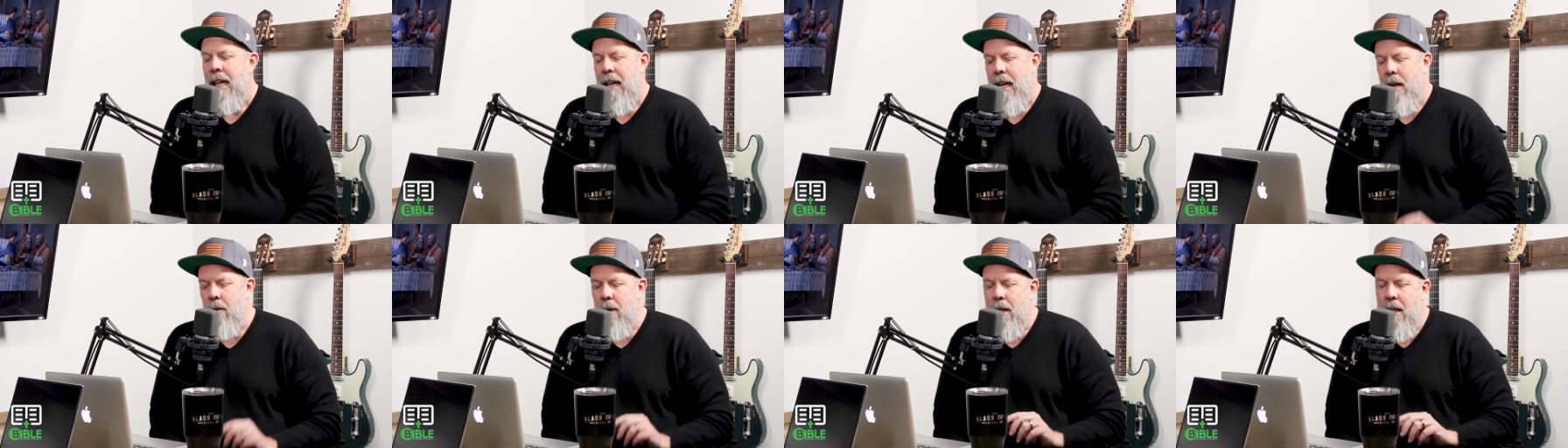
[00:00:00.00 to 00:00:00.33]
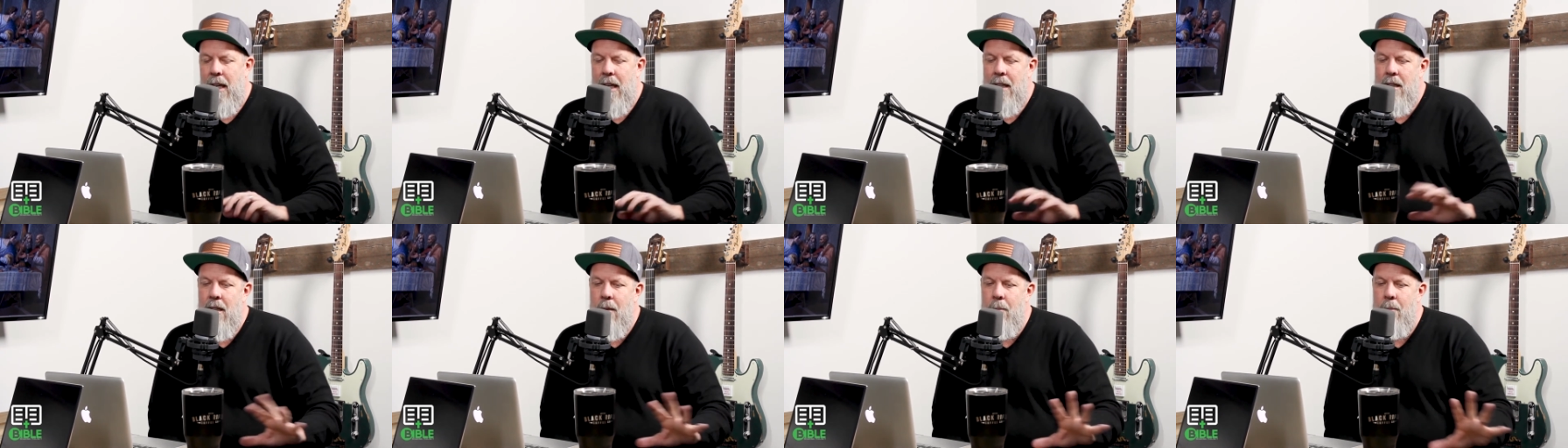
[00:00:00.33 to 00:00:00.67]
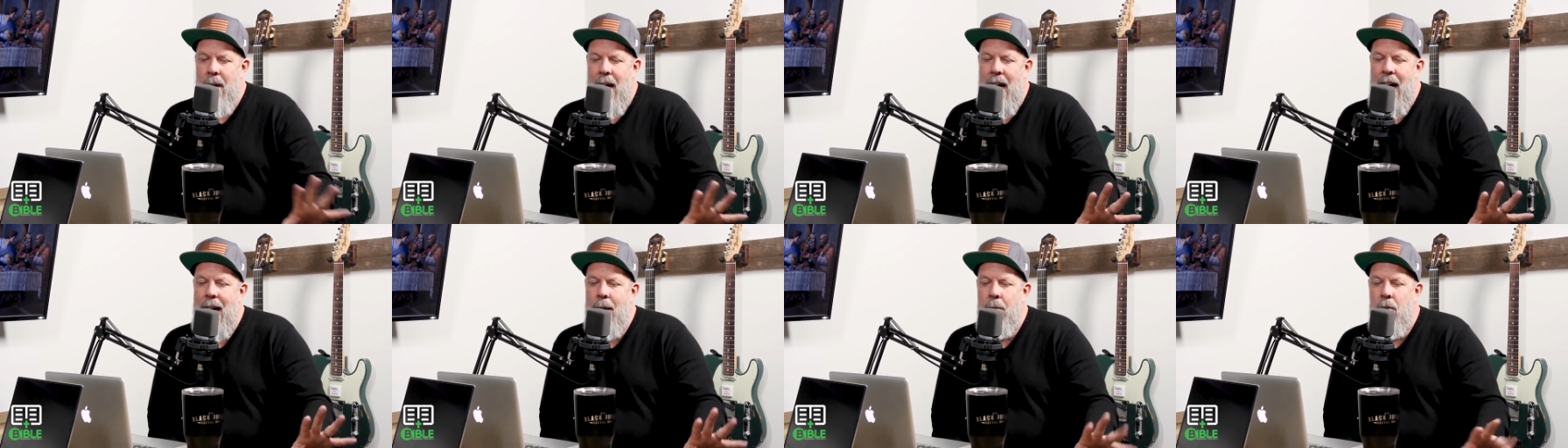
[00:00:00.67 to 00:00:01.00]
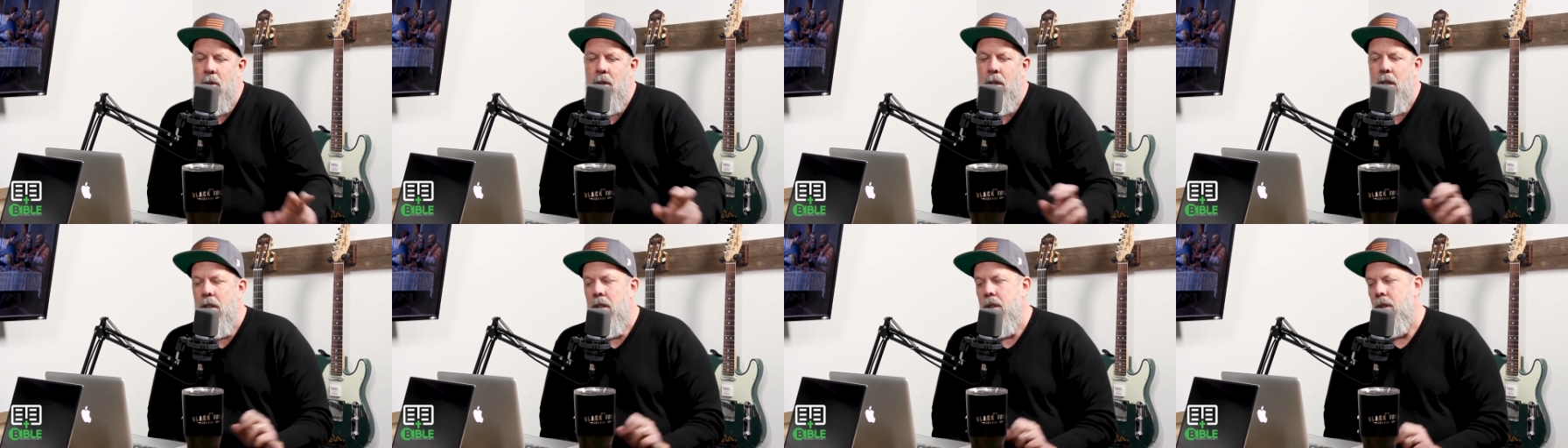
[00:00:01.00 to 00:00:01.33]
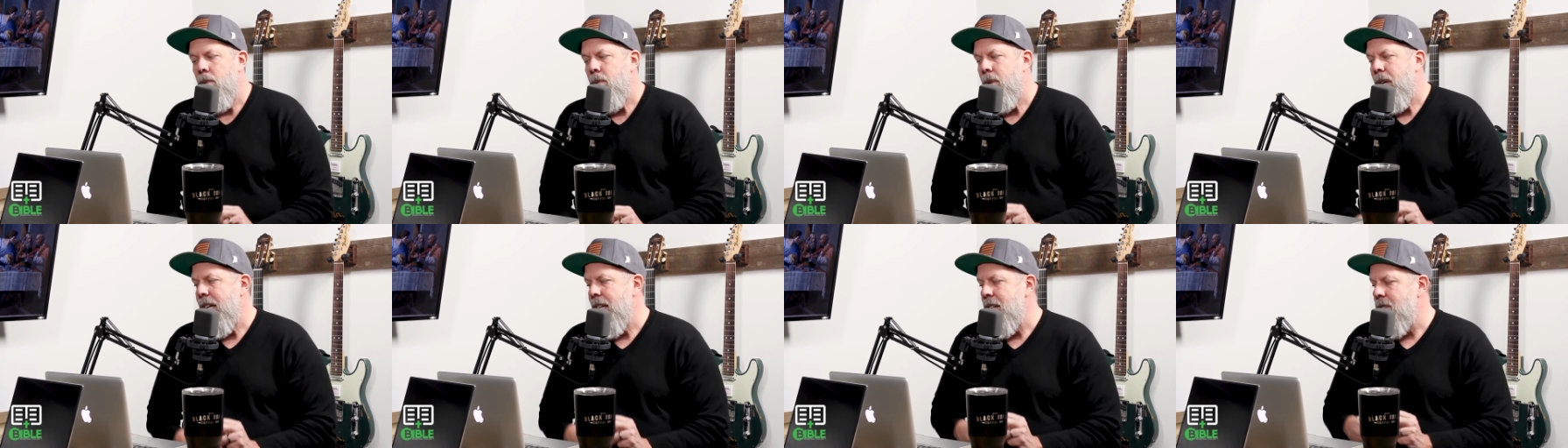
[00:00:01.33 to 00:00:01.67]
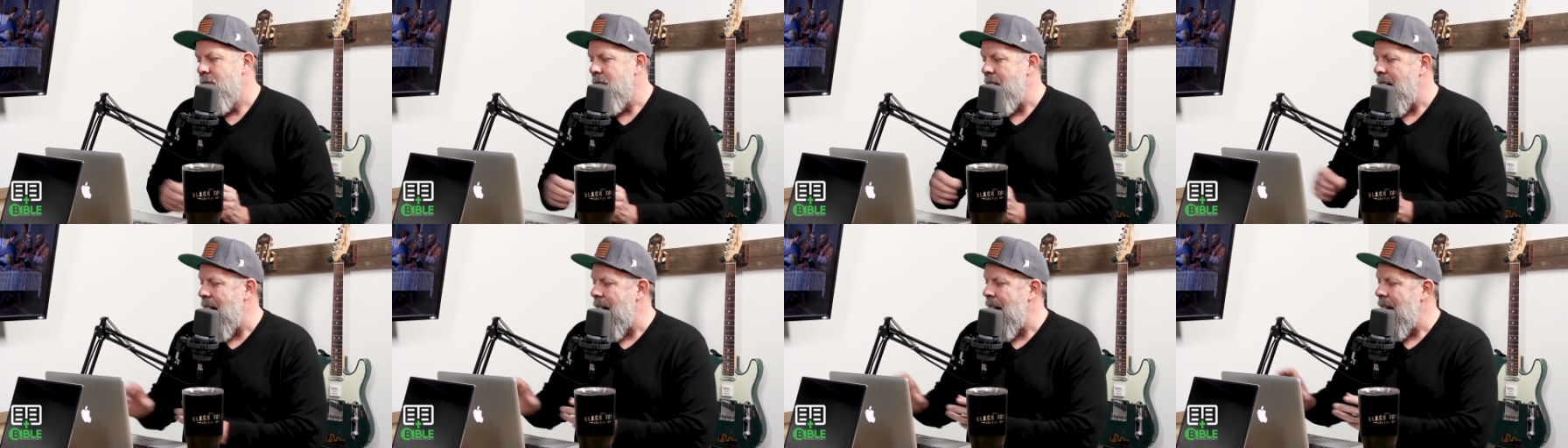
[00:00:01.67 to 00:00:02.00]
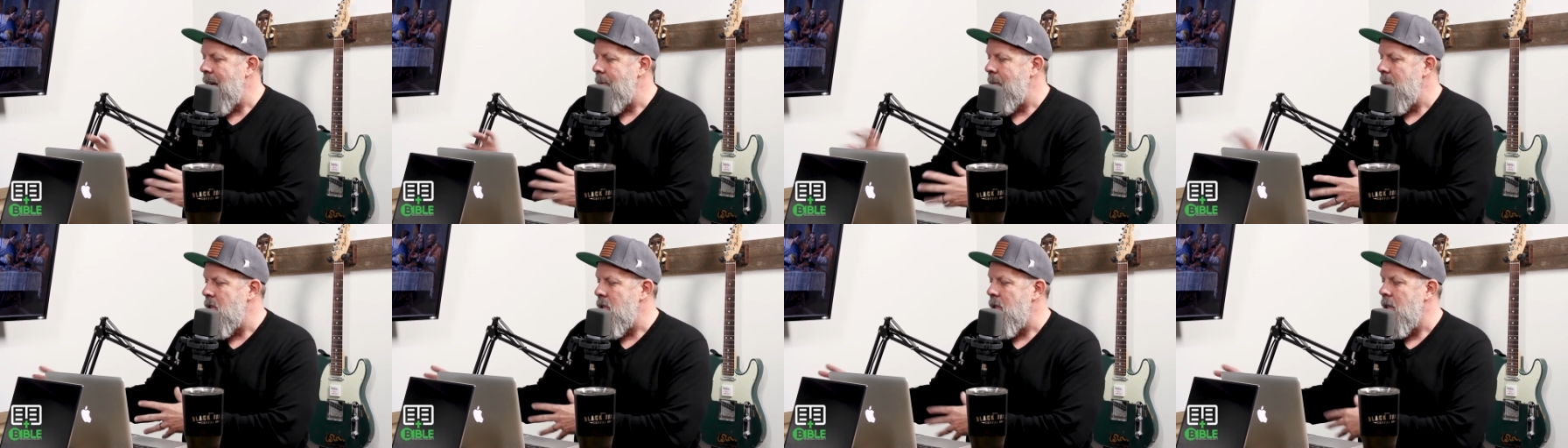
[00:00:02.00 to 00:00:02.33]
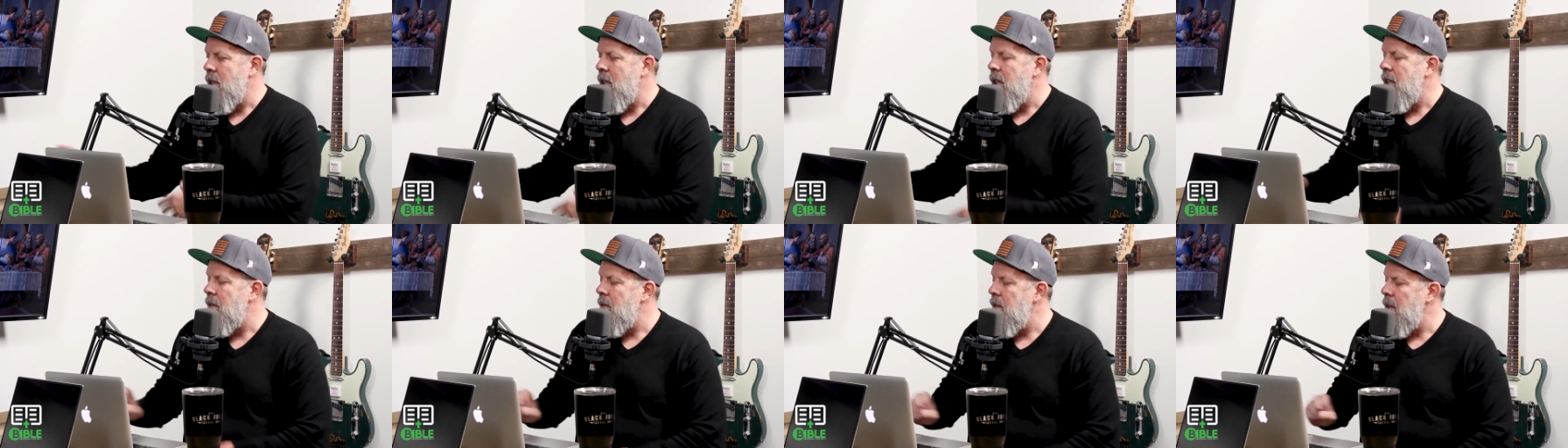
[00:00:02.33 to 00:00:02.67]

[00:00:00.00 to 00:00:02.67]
And we let the Bible go to the wayside and we started